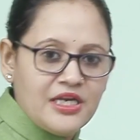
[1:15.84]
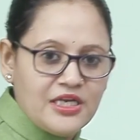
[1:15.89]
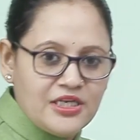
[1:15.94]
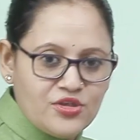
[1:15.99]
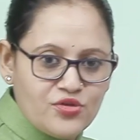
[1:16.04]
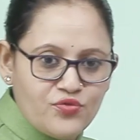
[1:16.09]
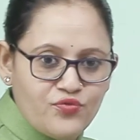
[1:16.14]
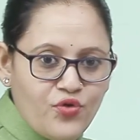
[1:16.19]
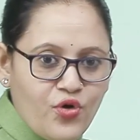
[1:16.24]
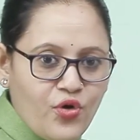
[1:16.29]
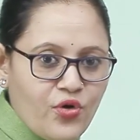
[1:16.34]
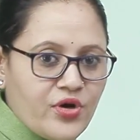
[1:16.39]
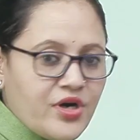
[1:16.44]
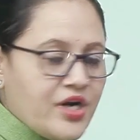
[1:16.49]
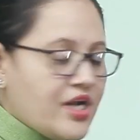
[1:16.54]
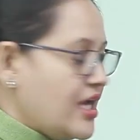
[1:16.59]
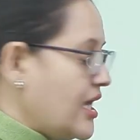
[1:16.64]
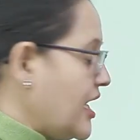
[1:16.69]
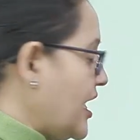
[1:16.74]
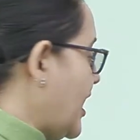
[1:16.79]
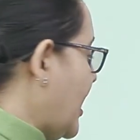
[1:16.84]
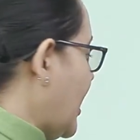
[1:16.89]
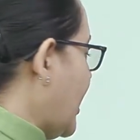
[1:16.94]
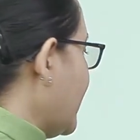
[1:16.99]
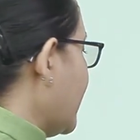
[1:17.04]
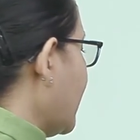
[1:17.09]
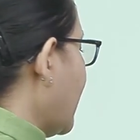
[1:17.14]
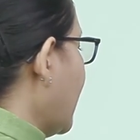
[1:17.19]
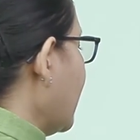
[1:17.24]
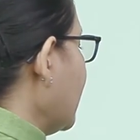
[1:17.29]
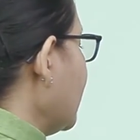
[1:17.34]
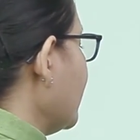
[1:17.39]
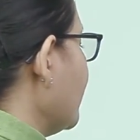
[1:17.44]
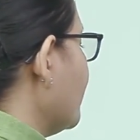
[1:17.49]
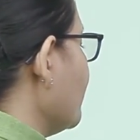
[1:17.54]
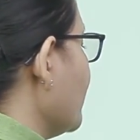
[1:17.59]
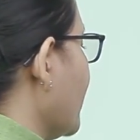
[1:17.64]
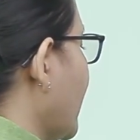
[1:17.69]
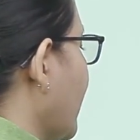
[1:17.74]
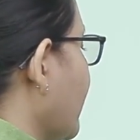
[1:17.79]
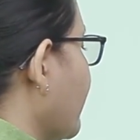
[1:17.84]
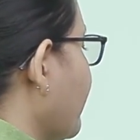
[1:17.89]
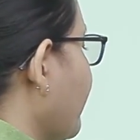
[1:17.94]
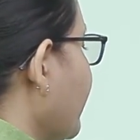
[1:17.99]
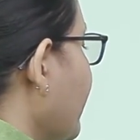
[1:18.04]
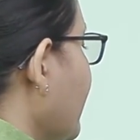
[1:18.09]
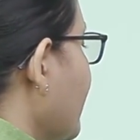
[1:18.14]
into 4 and 9 into 9.